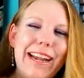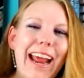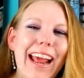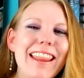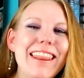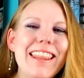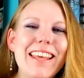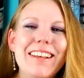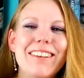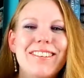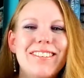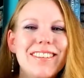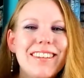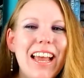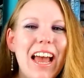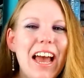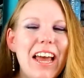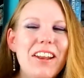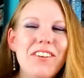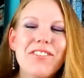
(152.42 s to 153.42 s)
And this
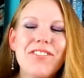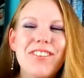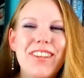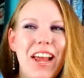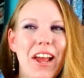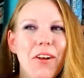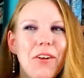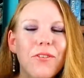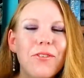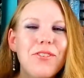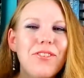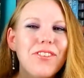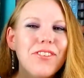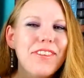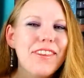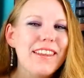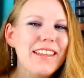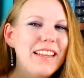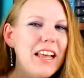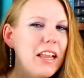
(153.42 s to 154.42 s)
kind of sounds
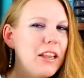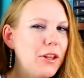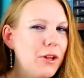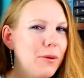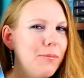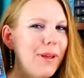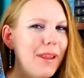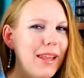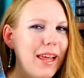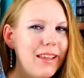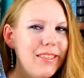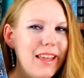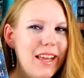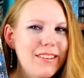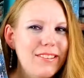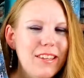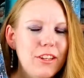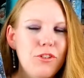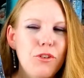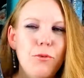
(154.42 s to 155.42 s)
a little bit like
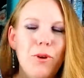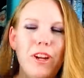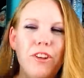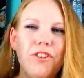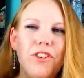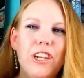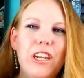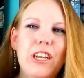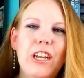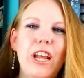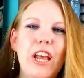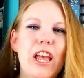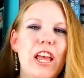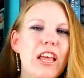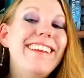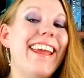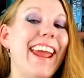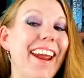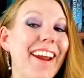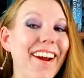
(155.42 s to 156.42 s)
that situation.
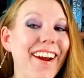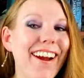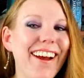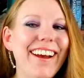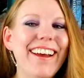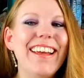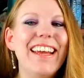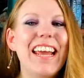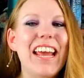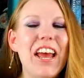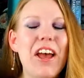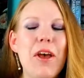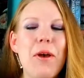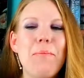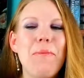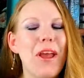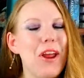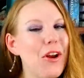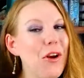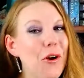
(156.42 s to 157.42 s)
Kara
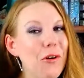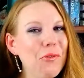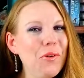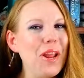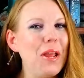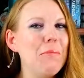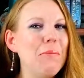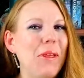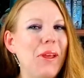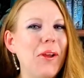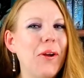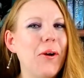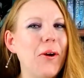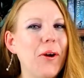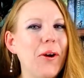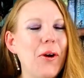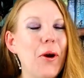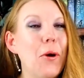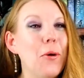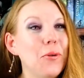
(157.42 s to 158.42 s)
and her family
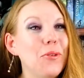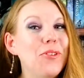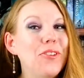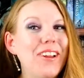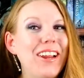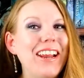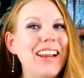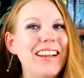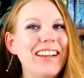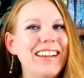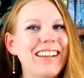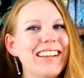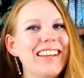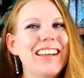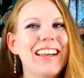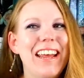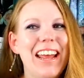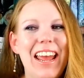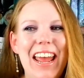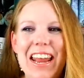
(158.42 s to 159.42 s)
are hosting
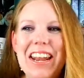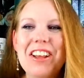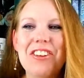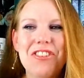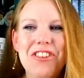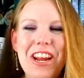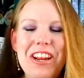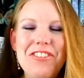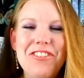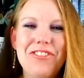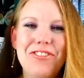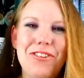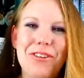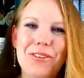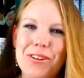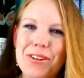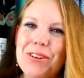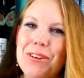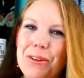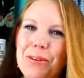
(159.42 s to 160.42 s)
an exchange
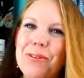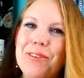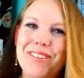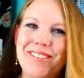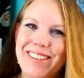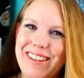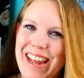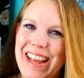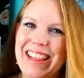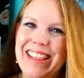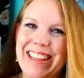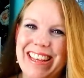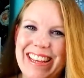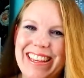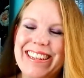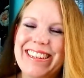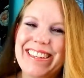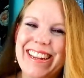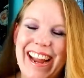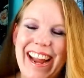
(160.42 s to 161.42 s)
student who is an
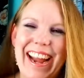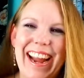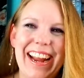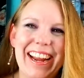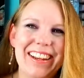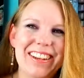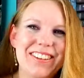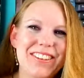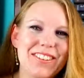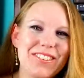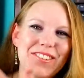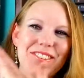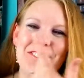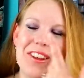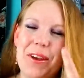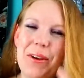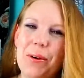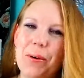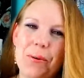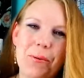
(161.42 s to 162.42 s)
alien, and
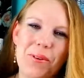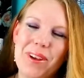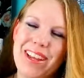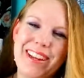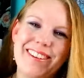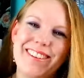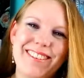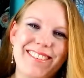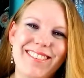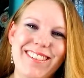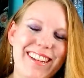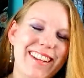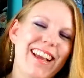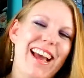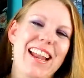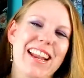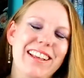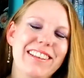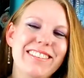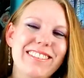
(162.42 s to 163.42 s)
so
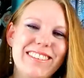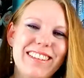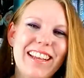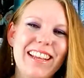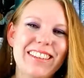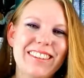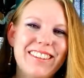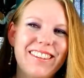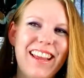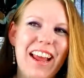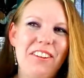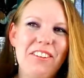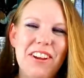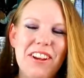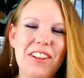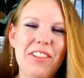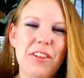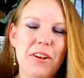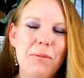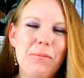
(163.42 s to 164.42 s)
it sounded
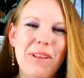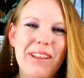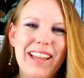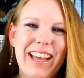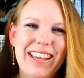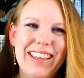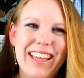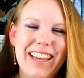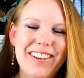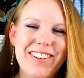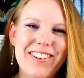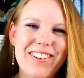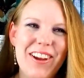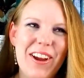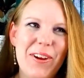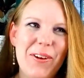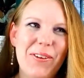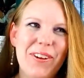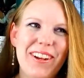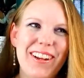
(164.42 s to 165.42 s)
a little bit like that
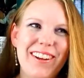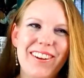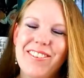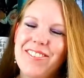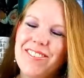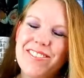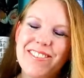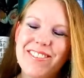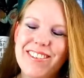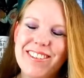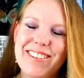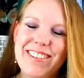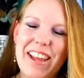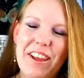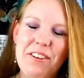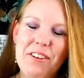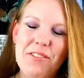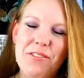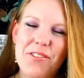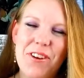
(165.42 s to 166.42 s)
show, and it just
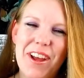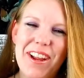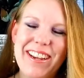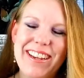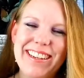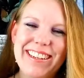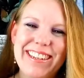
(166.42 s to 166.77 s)
sounded fun.